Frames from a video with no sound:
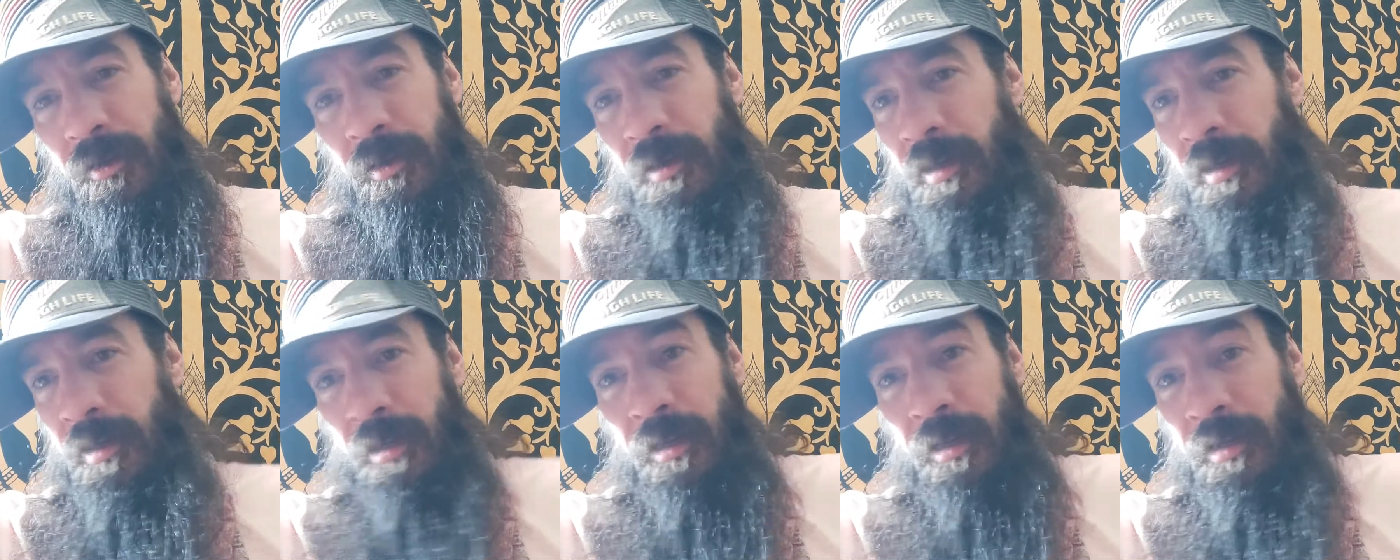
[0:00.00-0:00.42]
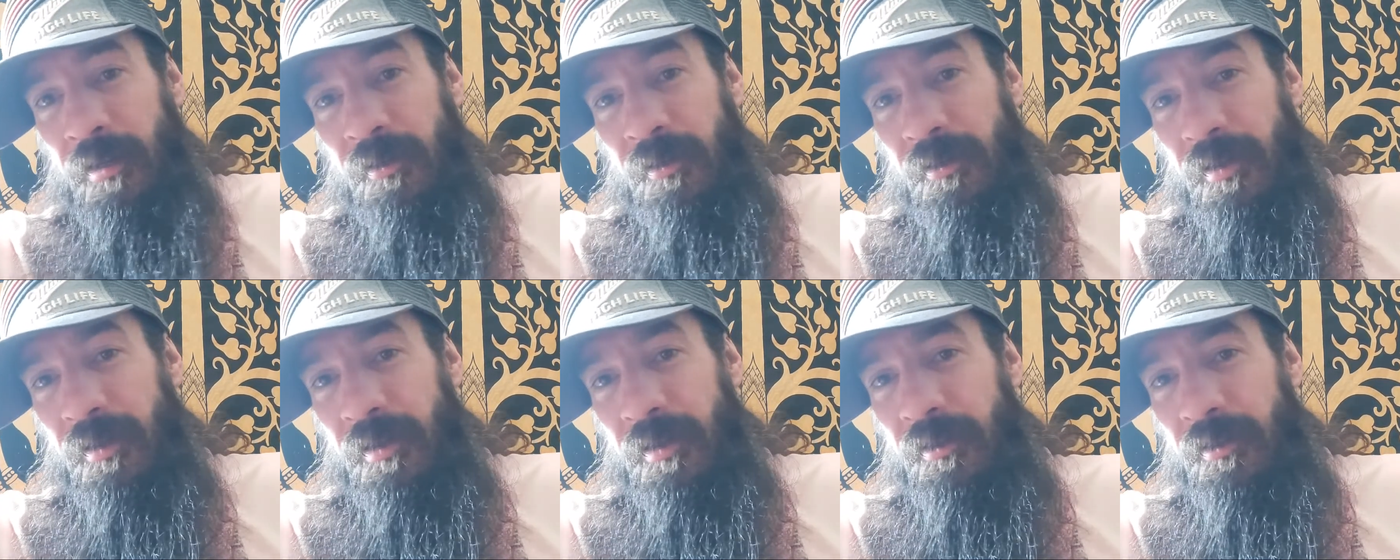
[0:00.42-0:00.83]
and
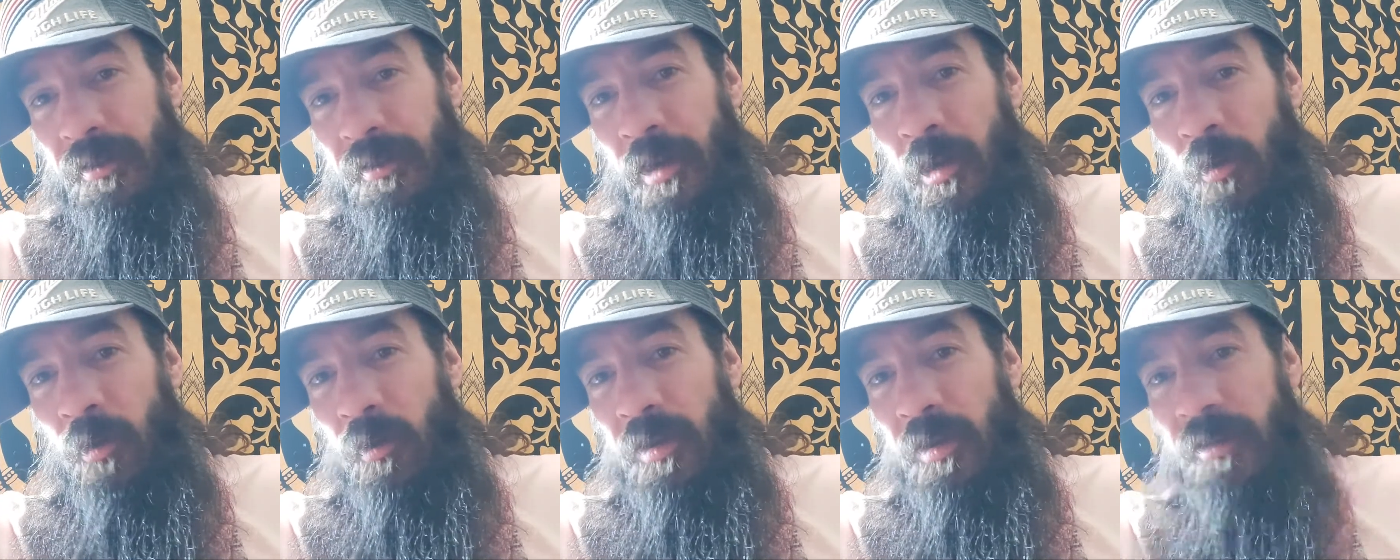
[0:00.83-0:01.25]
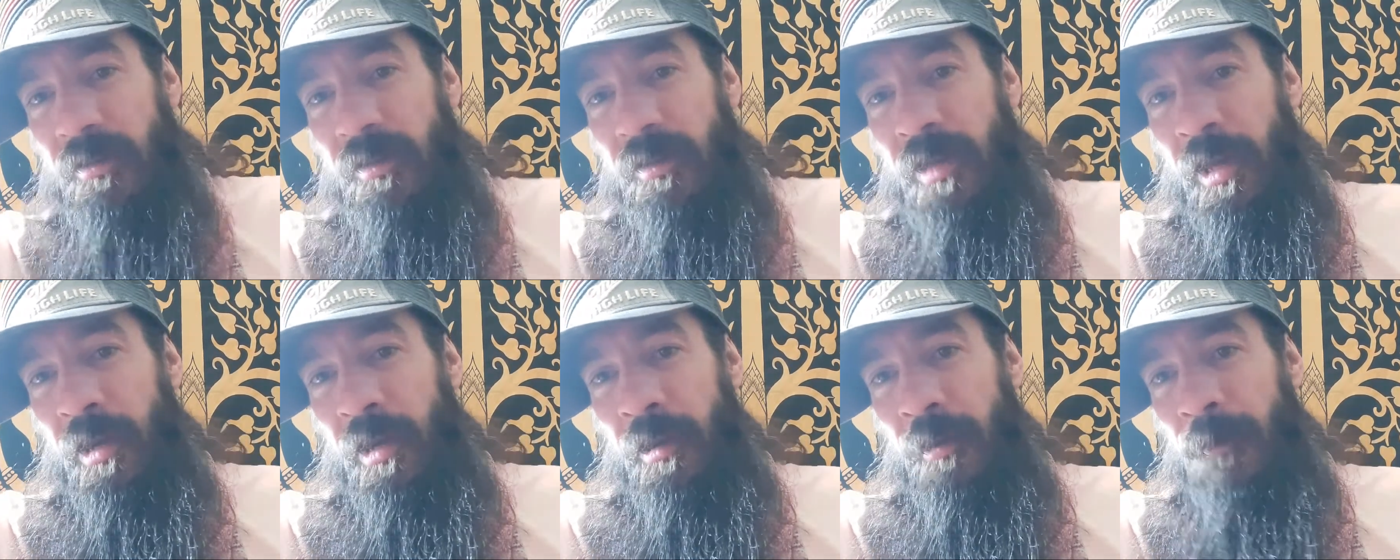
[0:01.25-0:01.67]
it's
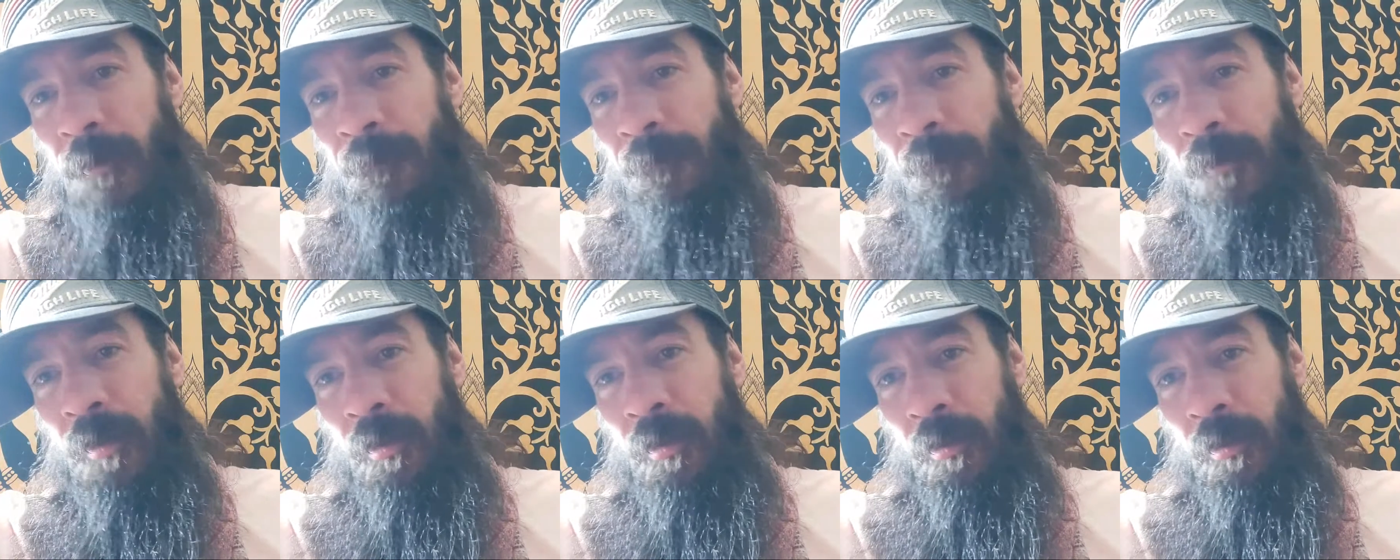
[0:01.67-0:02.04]
there.